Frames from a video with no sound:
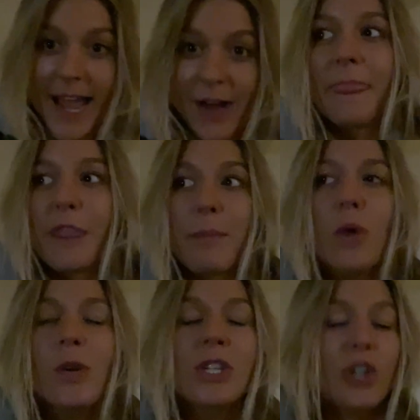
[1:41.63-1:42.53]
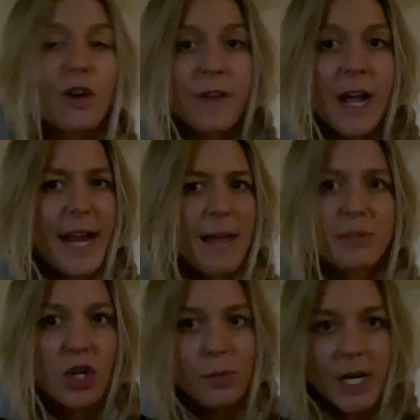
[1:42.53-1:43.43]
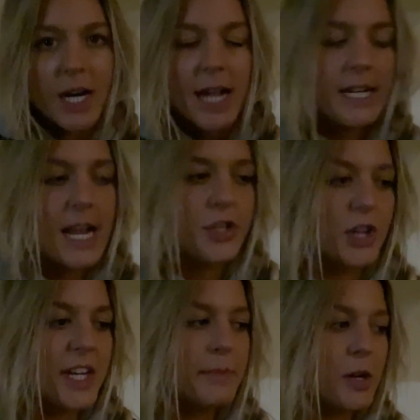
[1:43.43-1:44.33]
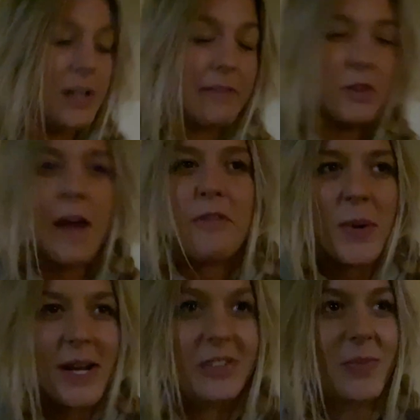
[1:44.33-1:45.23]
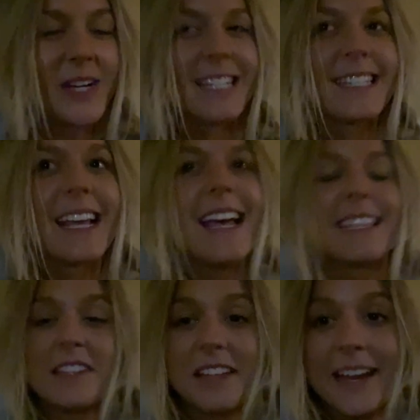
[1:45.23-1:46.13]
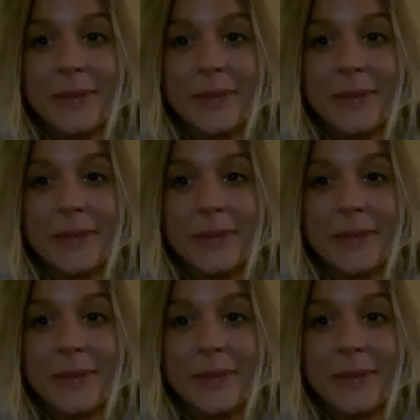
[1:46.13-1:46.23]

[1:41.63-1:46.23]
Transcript: now. The boat was so fun. I'm sober. I did not drink on the boat, even though everyone else was. Still had a